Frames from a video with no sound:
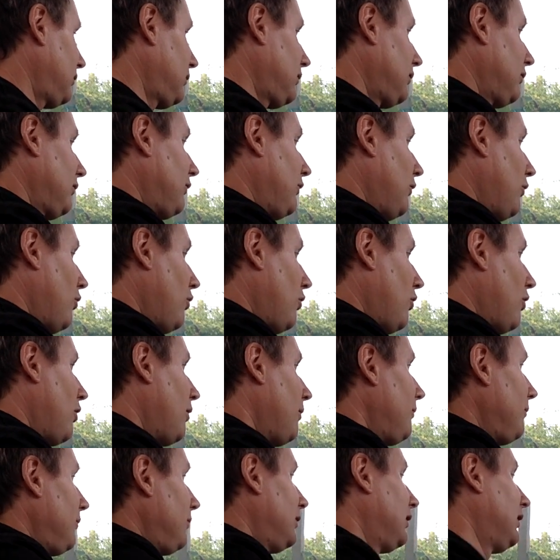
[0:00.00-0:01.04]
for
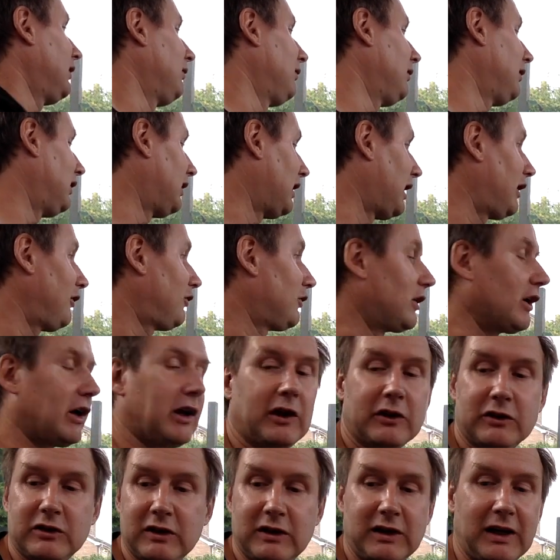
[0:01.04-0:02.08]

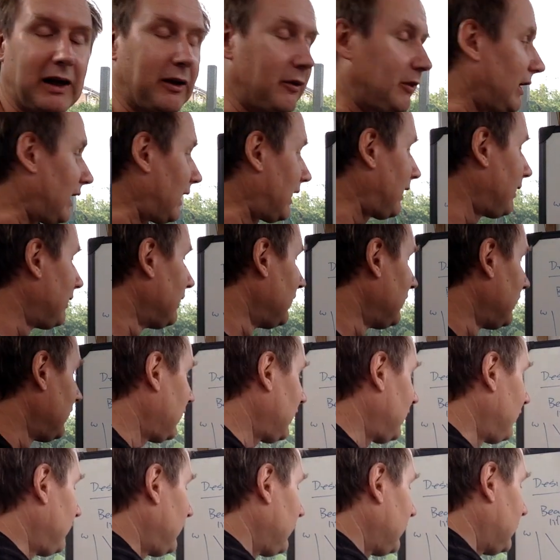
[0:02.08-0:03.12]
lifeguards are down there,
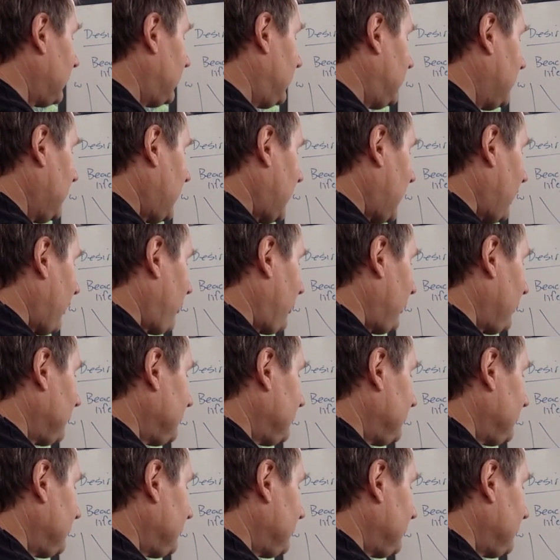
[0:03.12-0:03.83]
and the gap